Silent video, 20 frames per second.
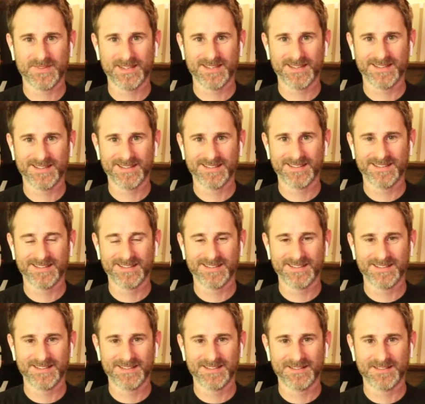
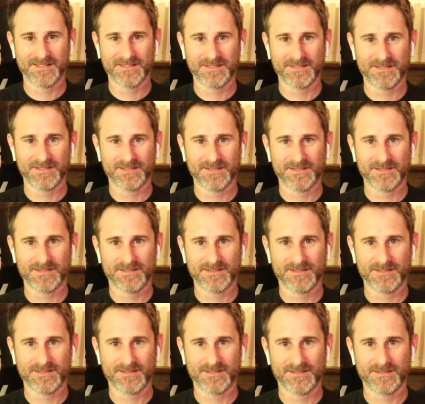
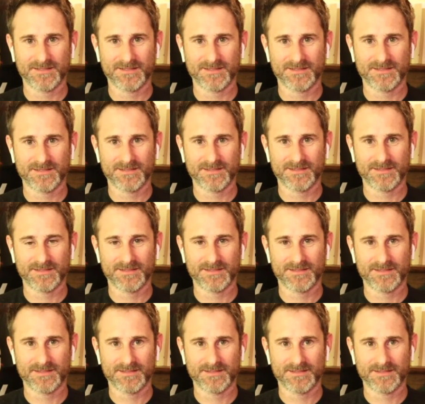
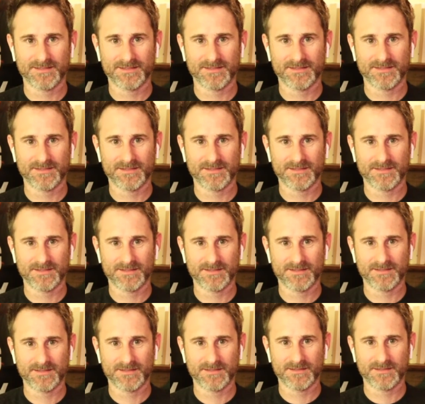
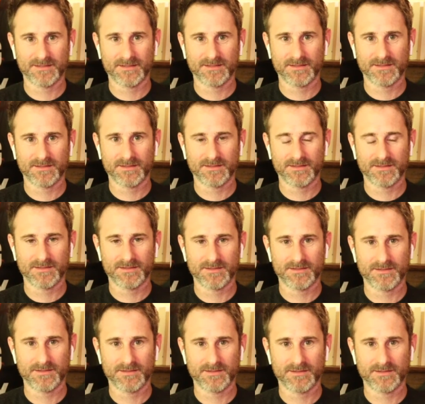
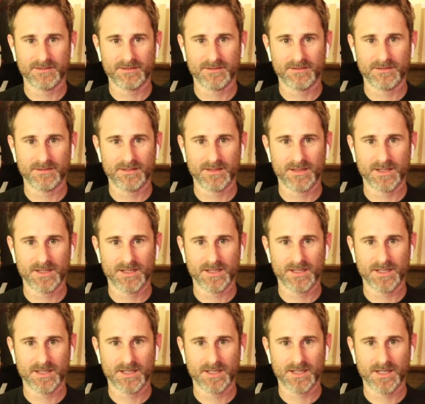
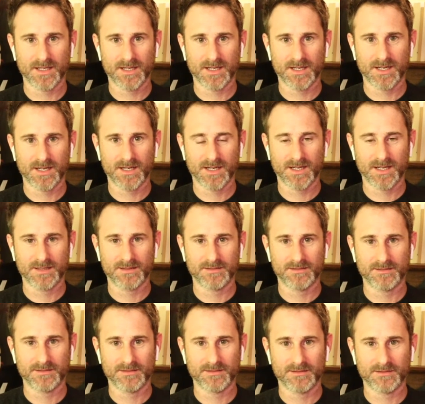
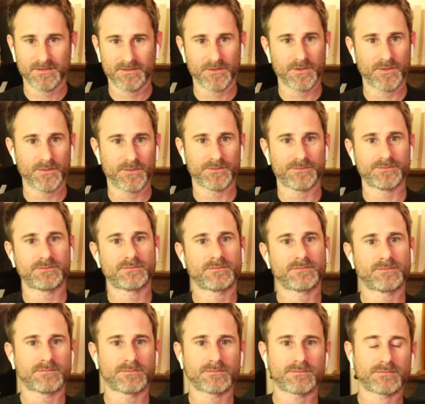The person shown says nothing.